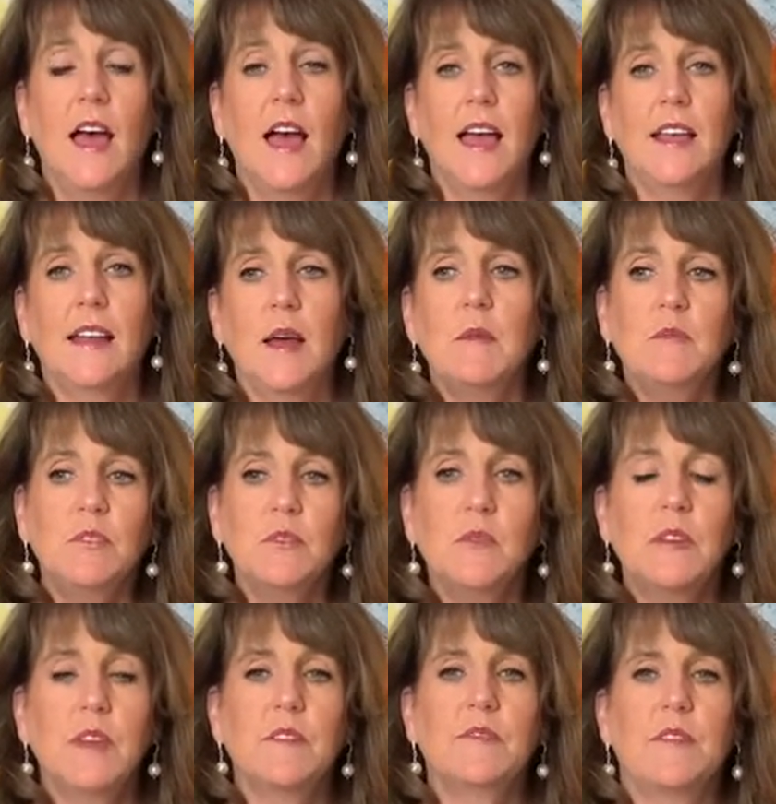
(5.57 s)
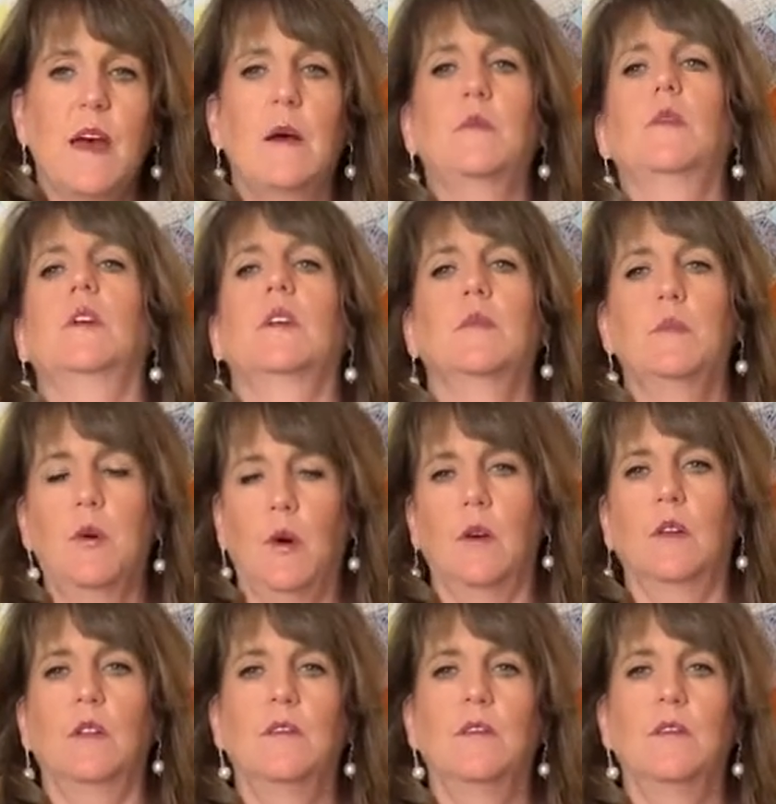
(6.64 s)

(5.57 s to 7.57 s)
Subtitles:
and I'm doing a fabric pull